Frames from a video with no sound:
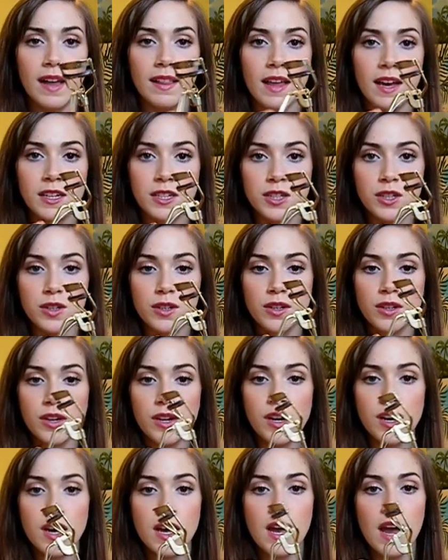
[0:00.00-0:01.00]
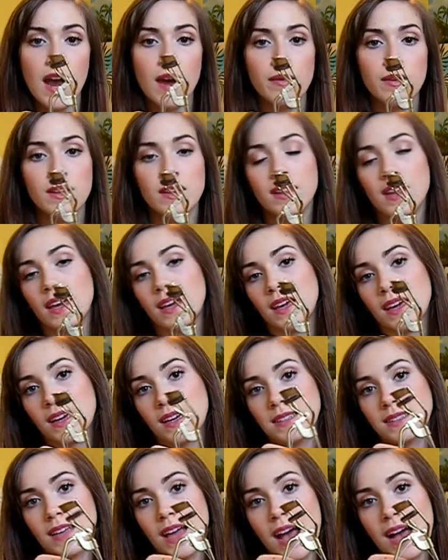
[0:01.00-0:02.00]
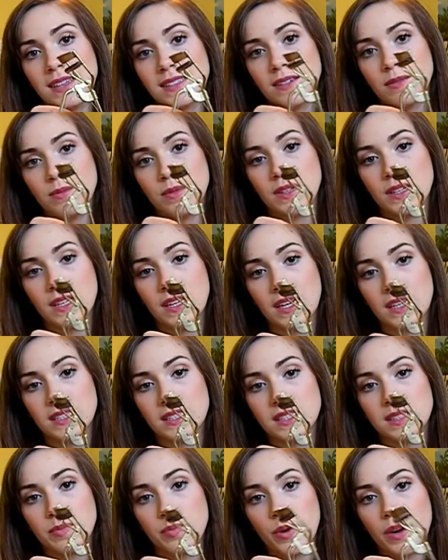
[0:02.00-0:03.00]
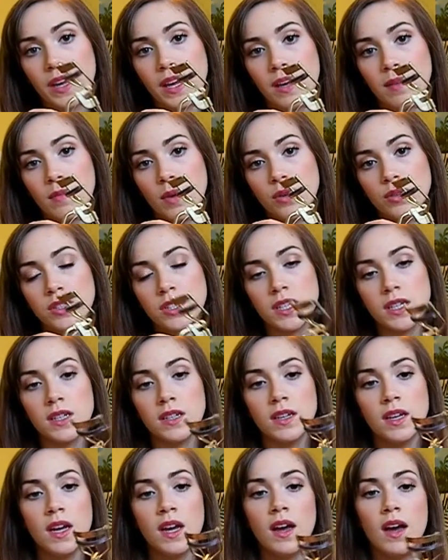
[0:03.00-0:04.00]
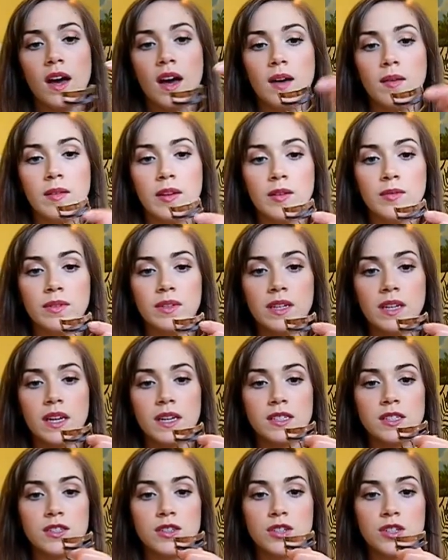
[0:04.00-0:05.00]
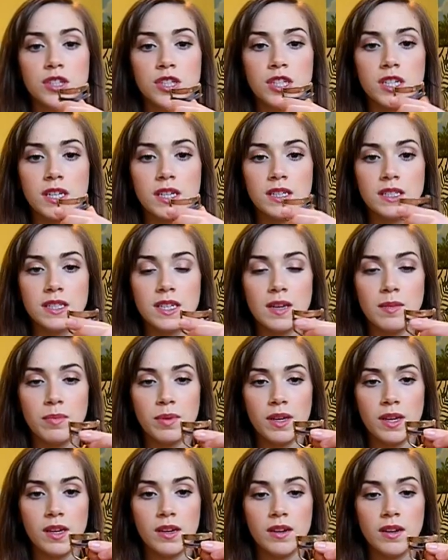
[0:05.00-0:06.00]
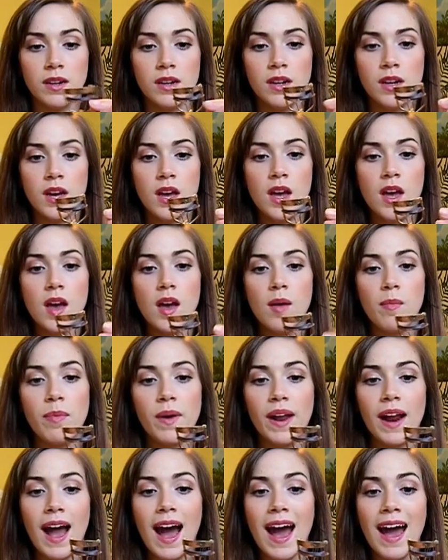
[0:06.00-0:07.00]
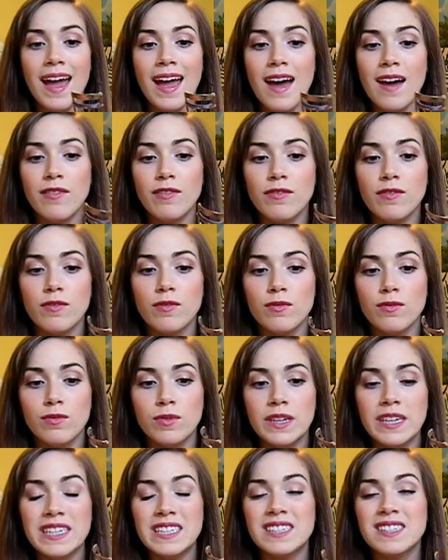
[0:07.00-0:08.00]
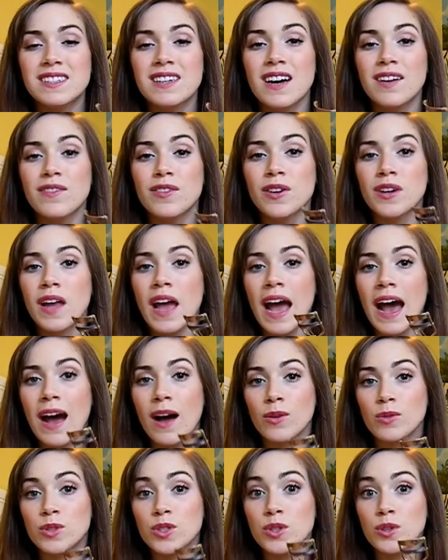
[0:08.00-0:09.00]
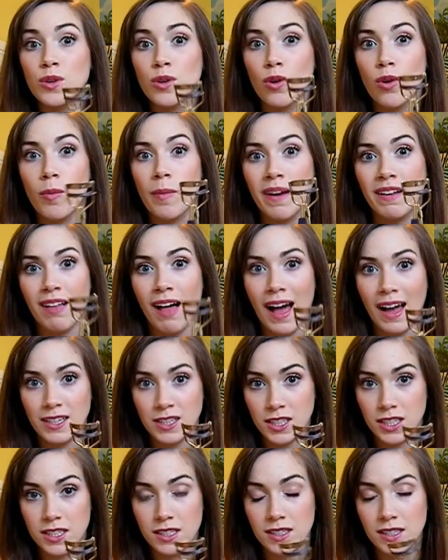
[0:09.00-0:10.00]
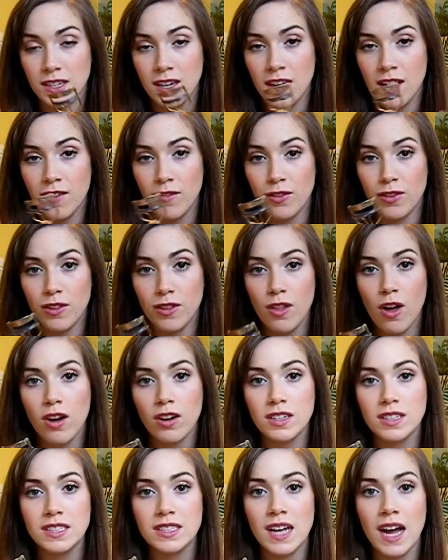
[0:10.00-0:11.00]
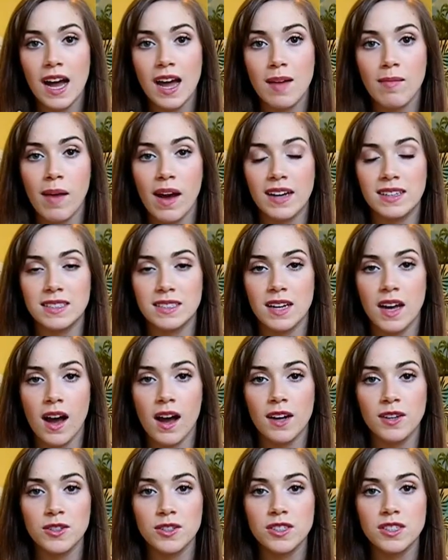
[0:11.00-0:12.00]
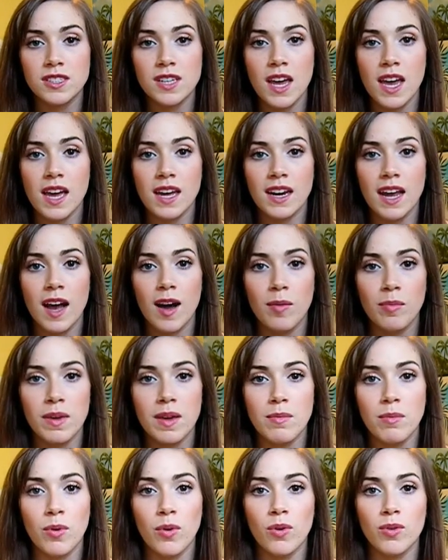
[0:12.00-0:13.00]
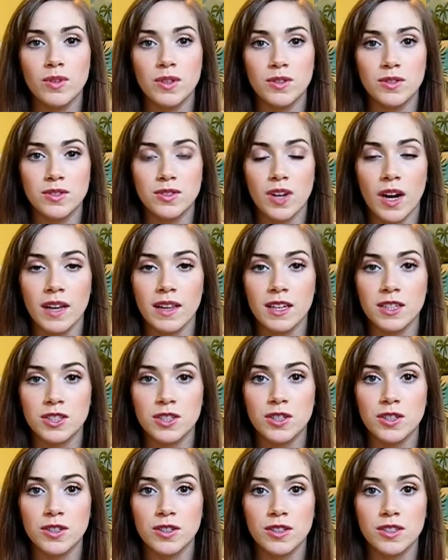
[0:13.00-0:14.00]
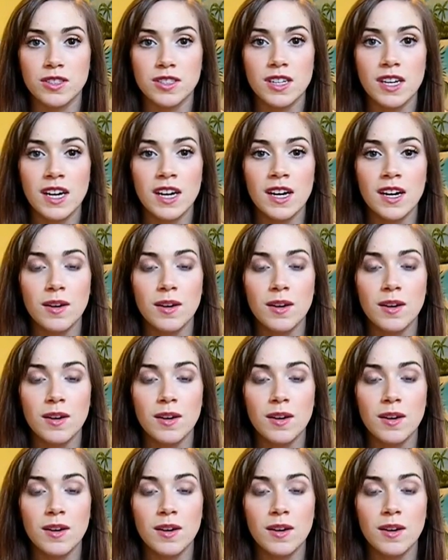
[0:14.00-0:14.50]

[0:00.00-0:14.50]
eyelash curler. I really like it because it has a really nice springing motion and a really nice cushioning tip here. But I have rediscovered how to curl my lashes. For the longest time, I did not understand how people used eyelash curlers,